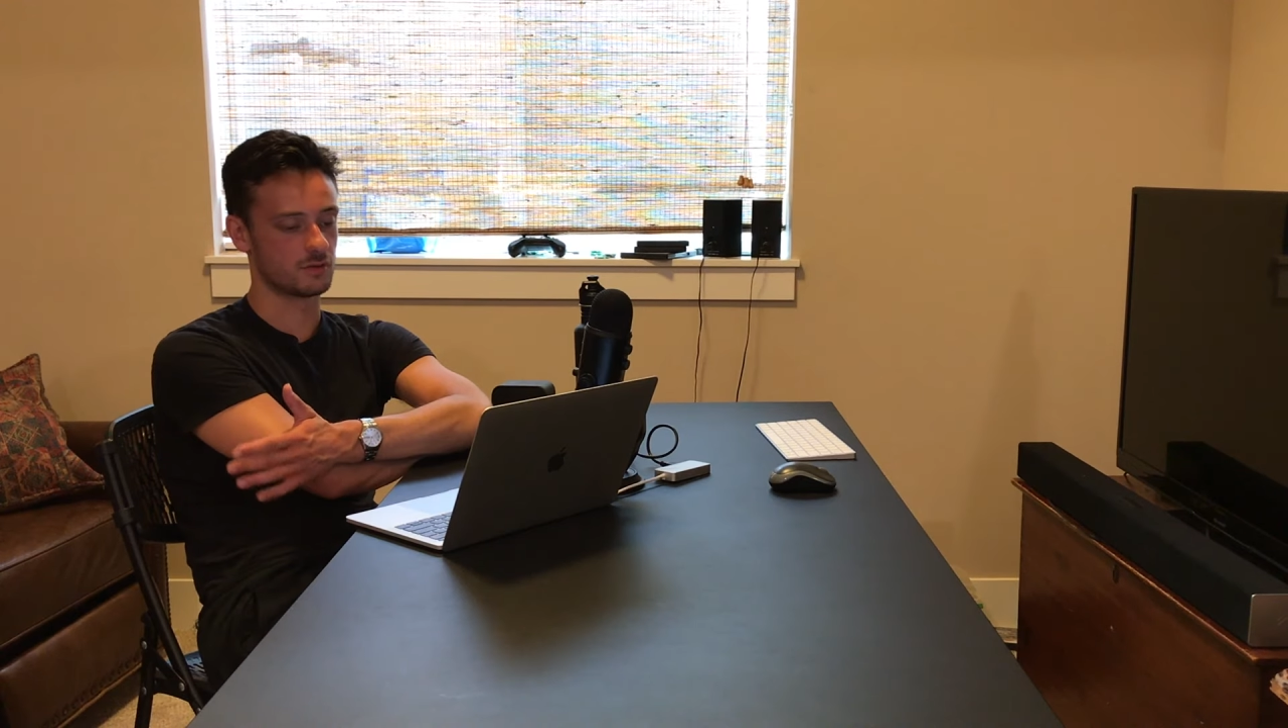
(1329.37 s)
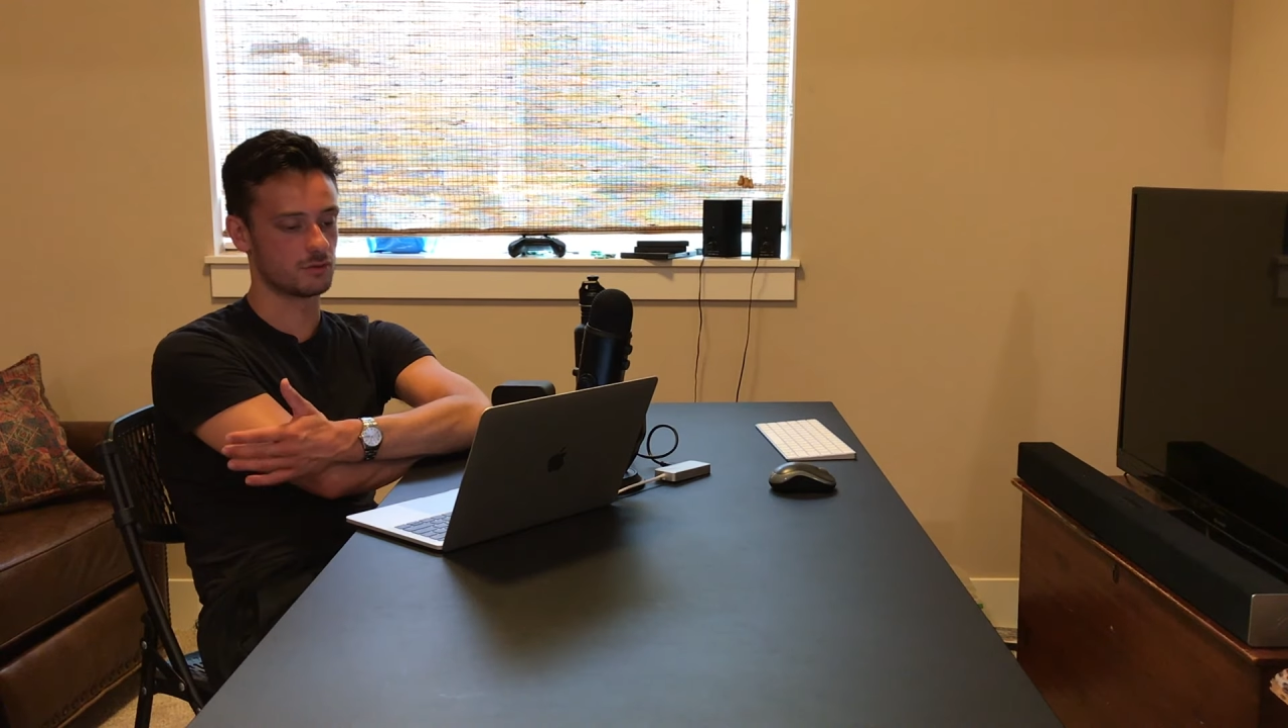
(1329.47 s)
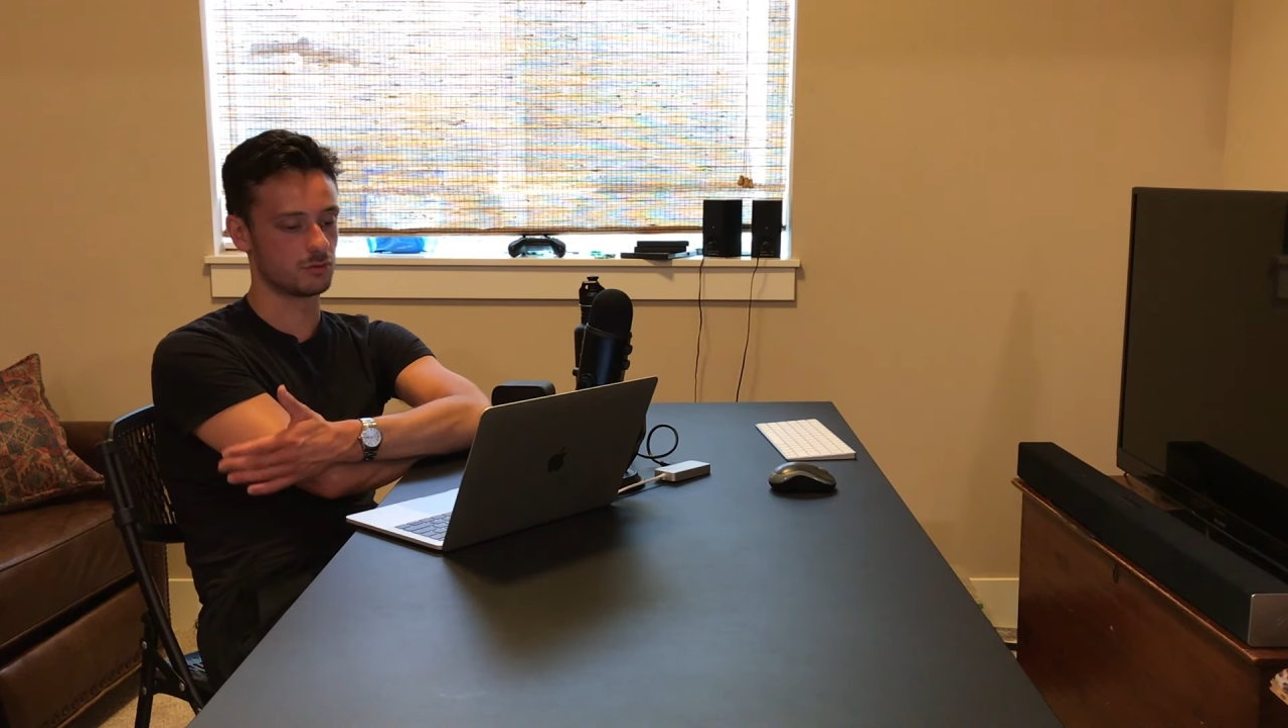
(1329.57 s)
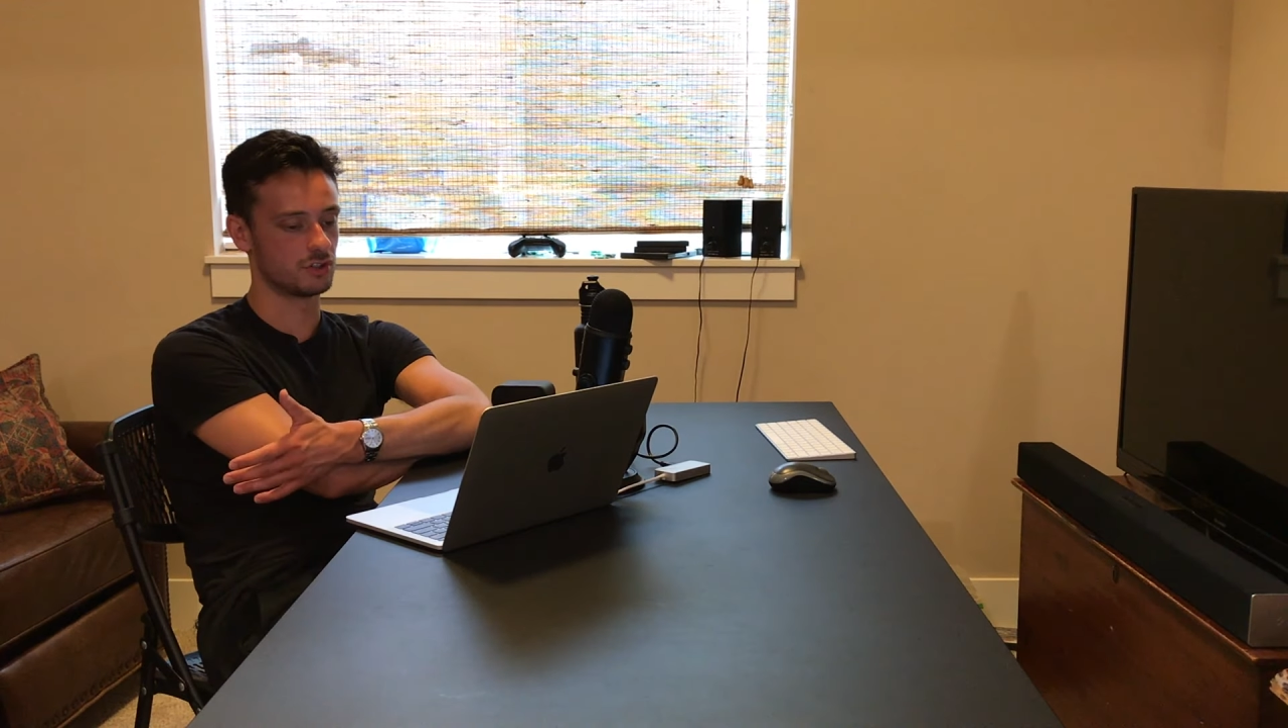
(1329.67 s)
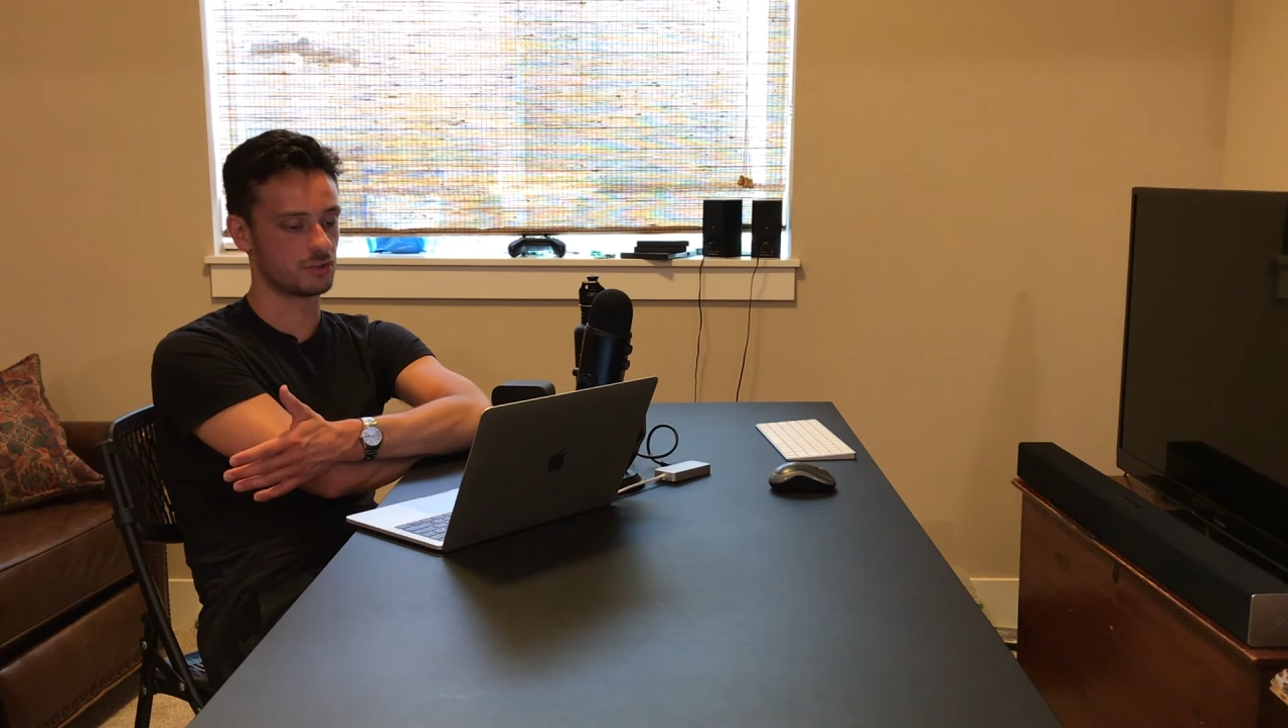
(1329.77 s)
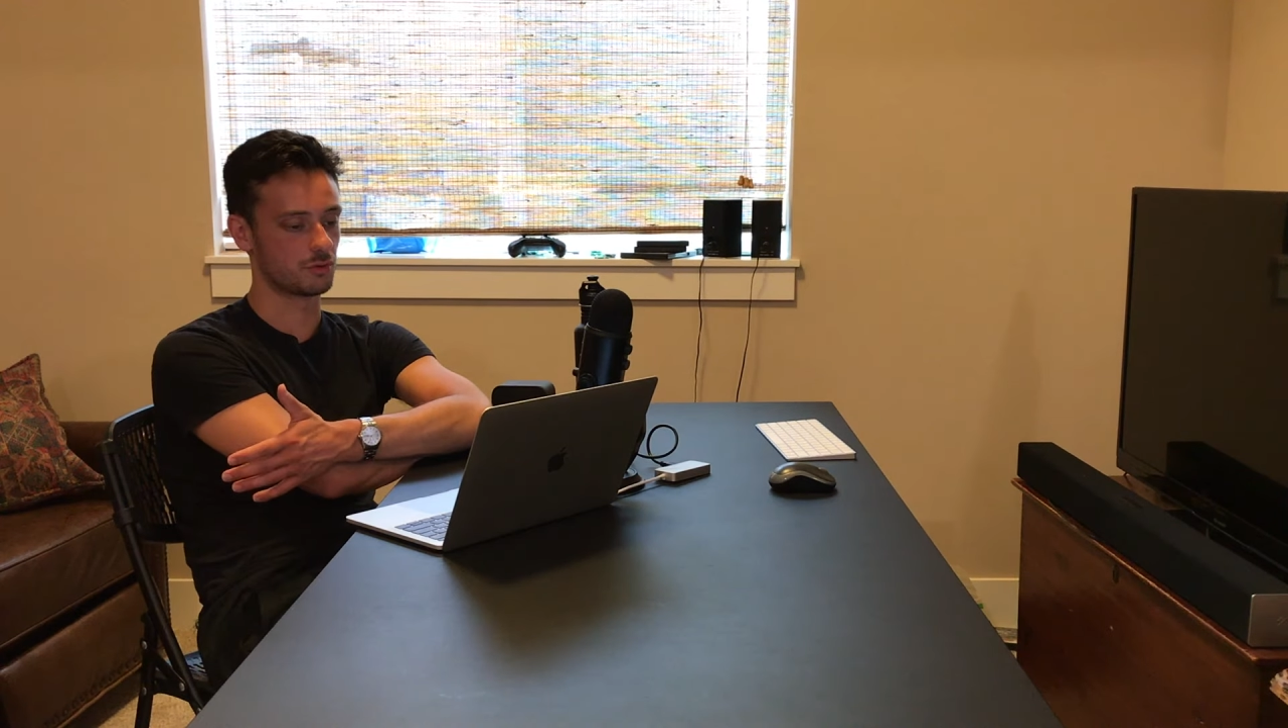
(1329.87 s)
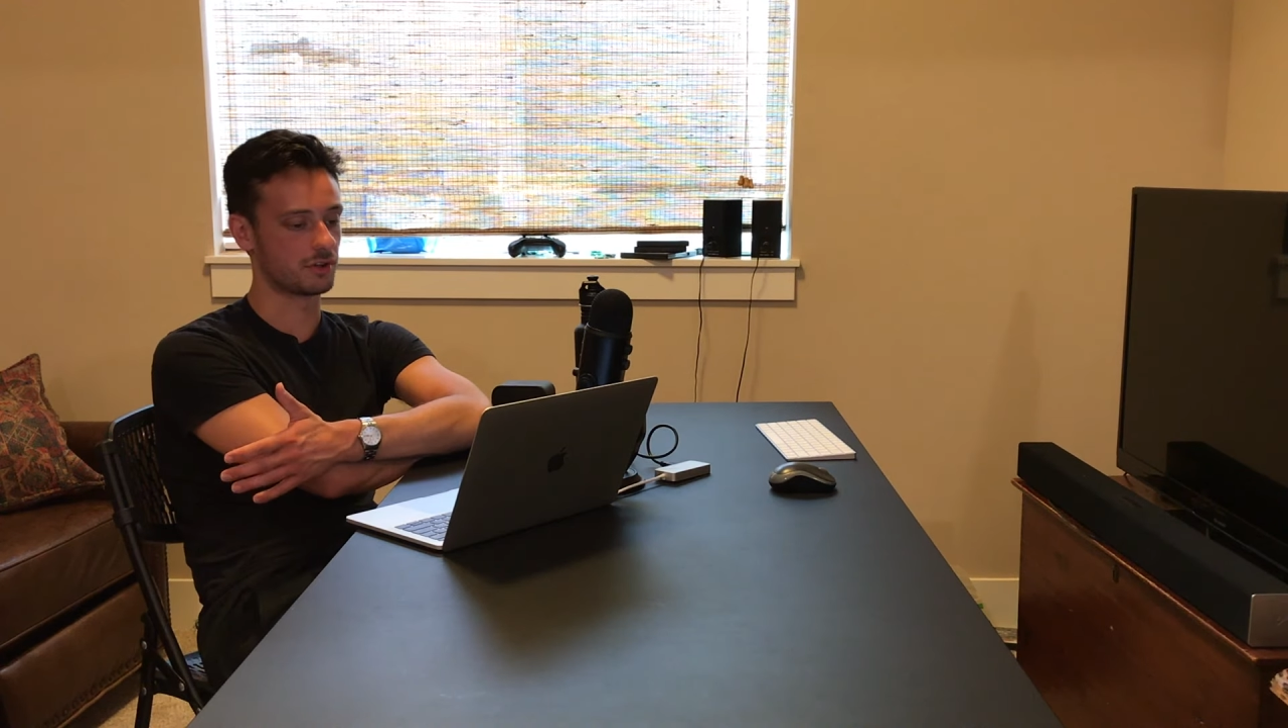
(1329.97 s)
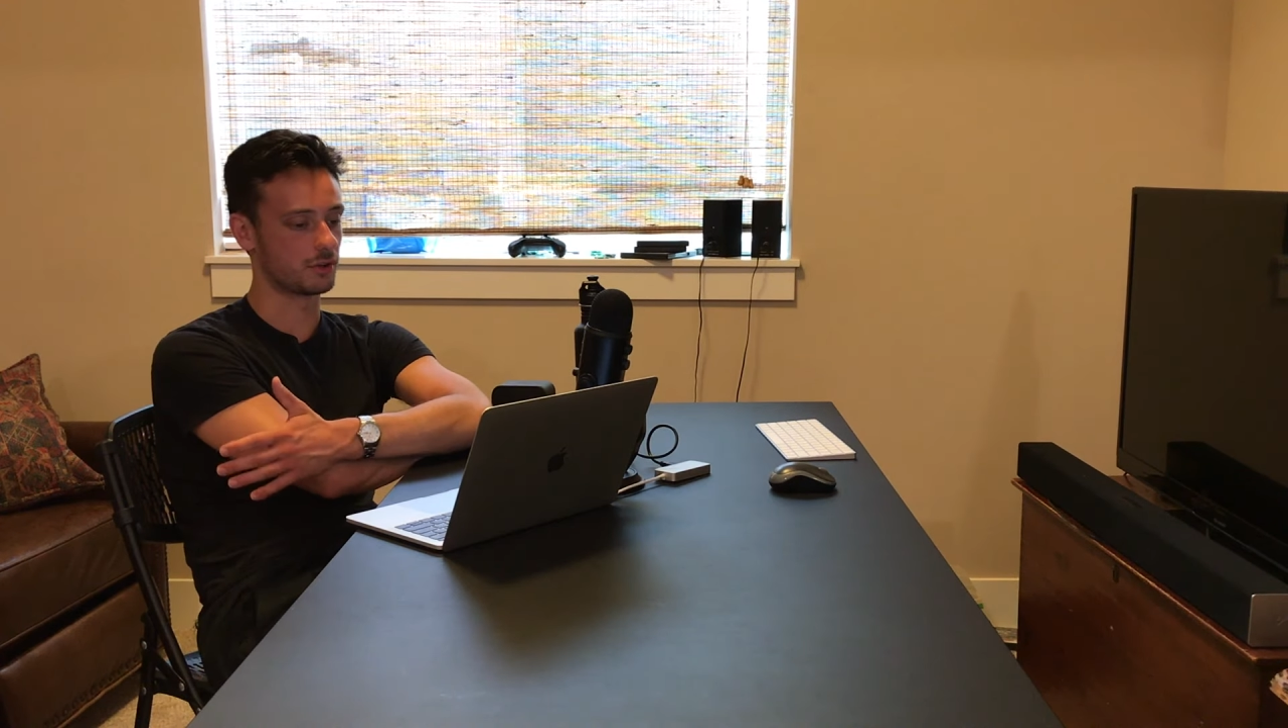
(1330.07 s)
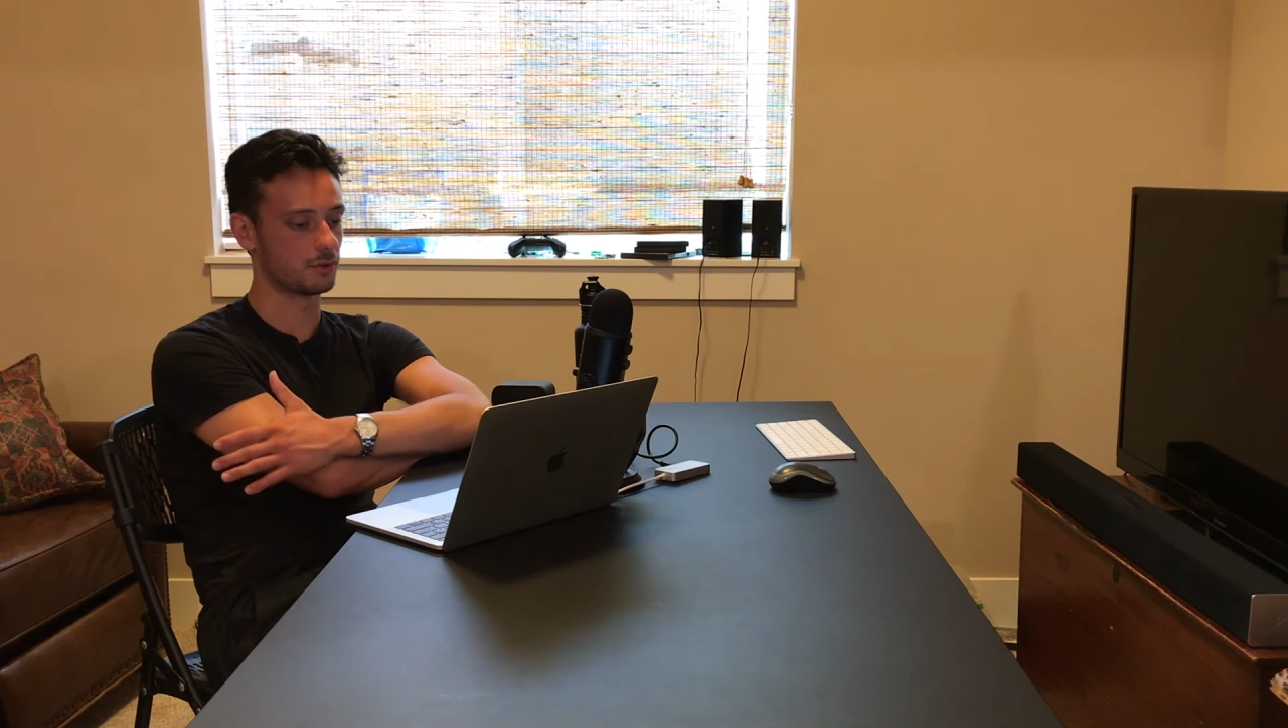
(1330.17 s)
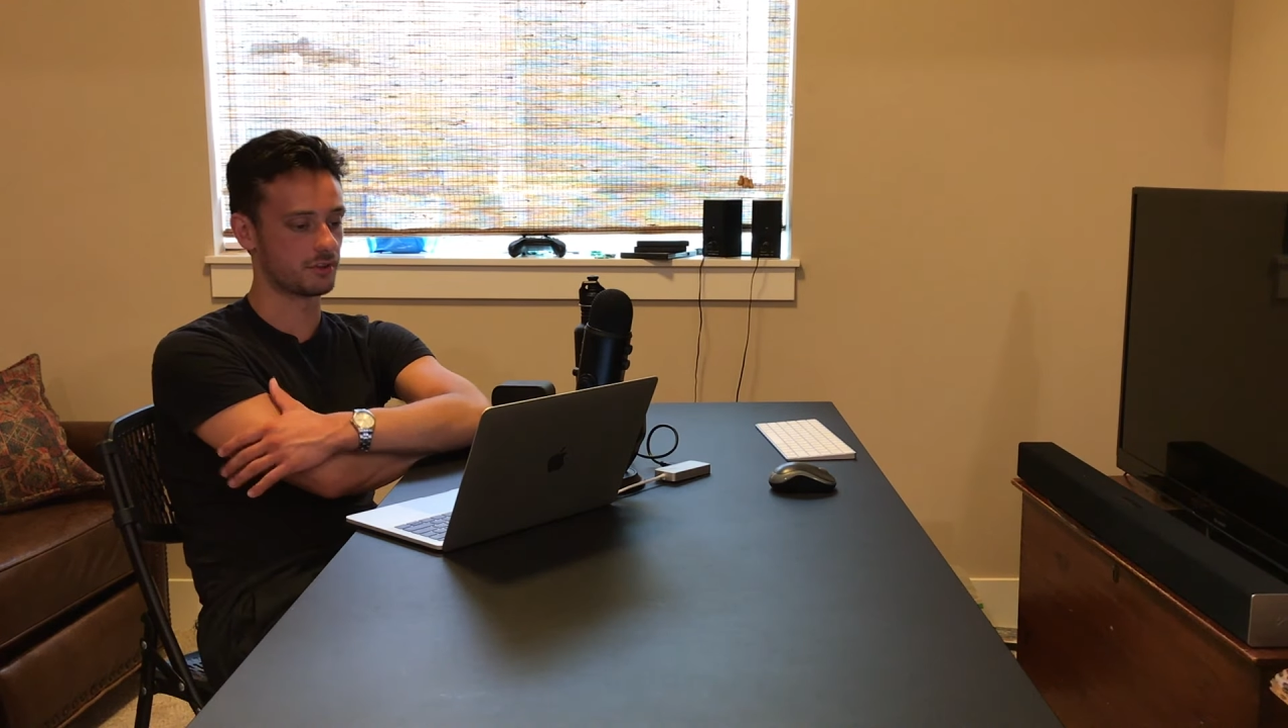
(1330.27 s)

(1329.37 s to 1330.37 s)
and so it was really